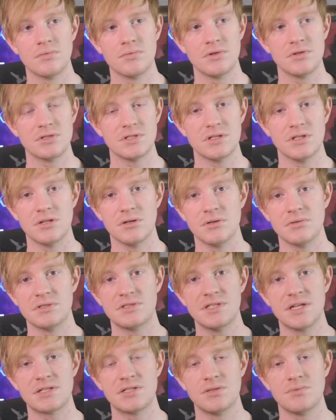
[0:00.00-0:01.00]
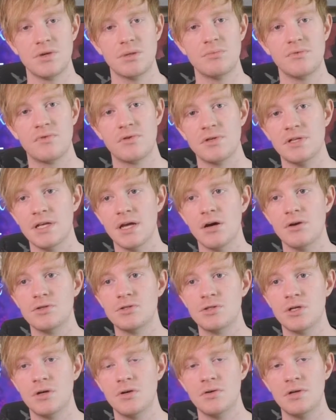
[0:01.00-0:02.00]
there's a section right before the
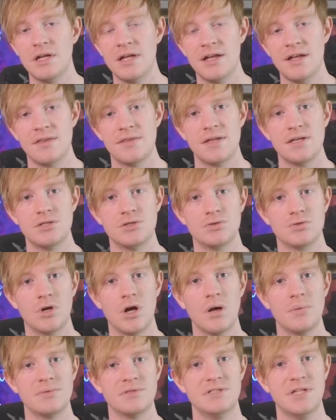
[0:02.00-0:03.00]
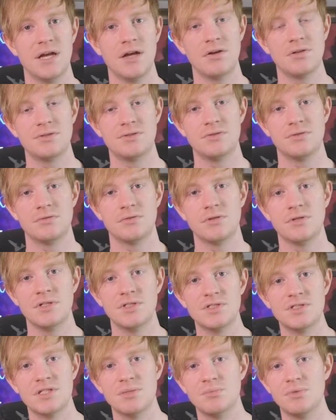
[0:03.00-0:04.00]
outro that drops down to a really
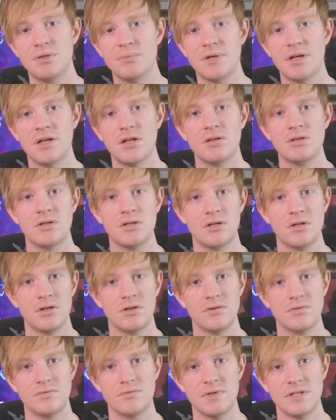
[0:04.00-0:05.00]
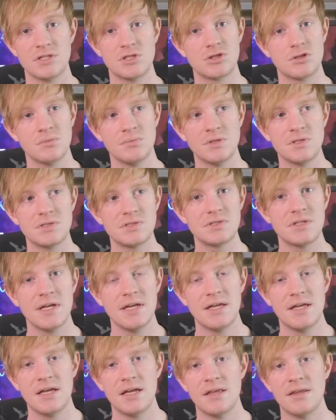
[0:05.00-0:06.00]
simple amount of instruments,
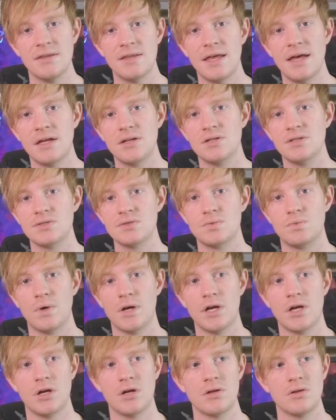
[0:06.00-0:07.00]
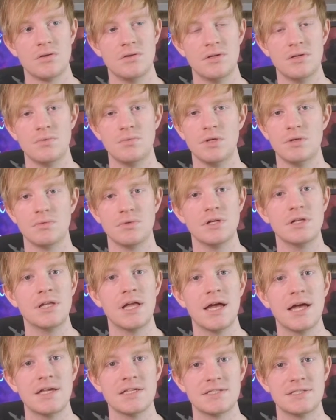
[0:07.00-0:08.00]
and that is where we
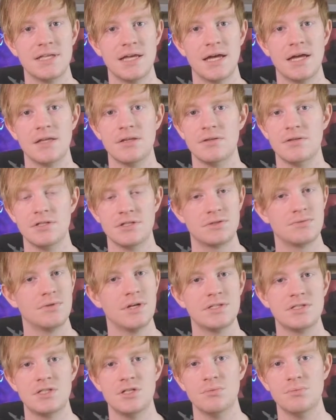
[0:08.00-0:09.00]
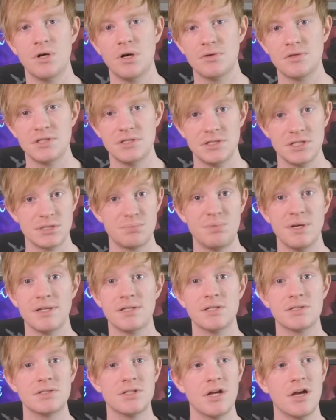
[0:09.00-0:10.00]
realize that this rescue boat that just
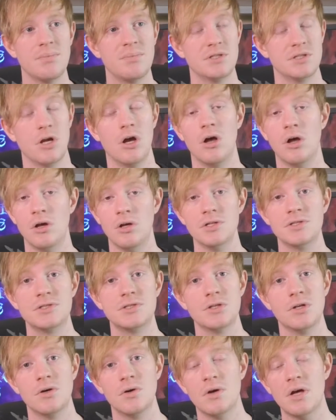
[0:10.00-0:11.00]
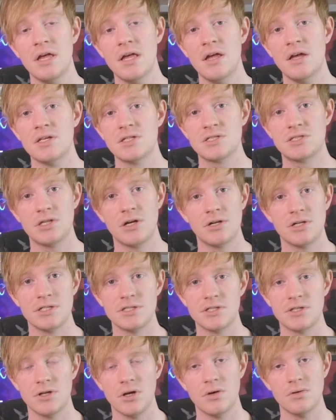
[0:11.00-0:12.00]
picked us up is also
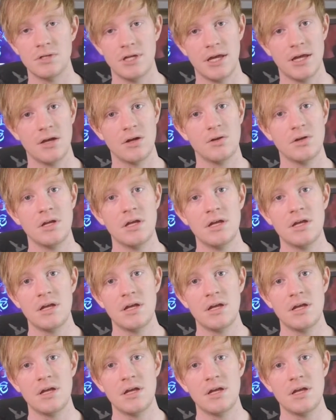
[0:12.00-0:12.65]
starting to go down,